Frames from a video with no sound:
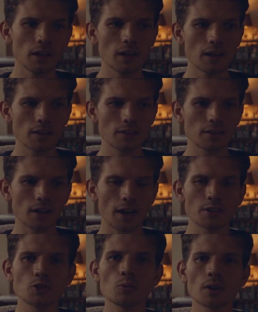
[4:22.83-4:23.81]
and
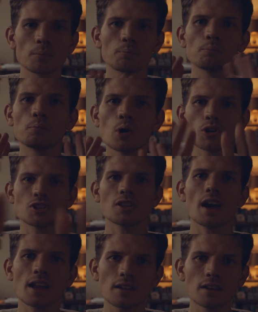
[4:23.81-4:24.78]
I do want to push
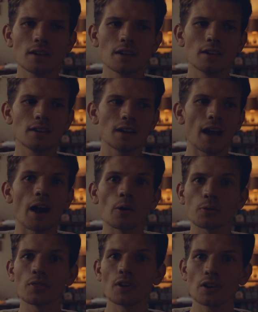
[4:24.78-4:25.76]
that
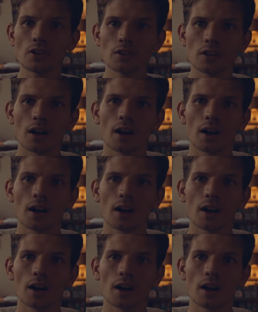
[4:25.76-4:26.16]
out there,